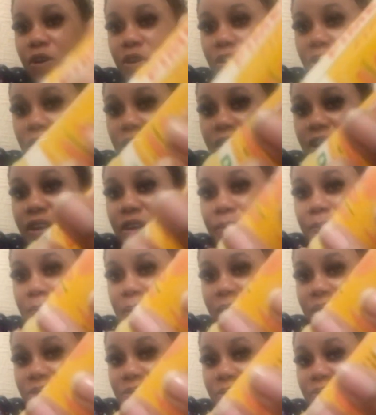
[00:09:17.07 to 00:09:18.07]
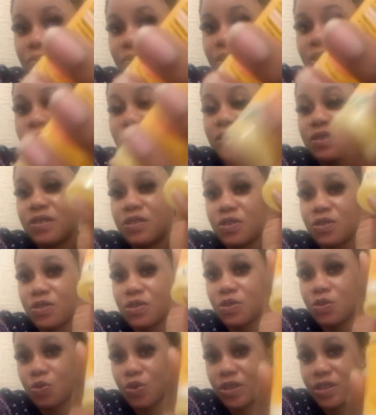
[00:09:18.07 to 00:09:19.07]
on any part of it
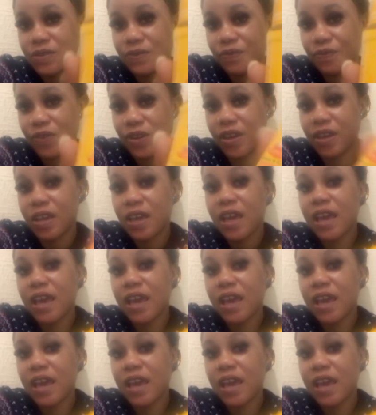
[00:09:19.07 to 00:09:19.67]
just know it's fake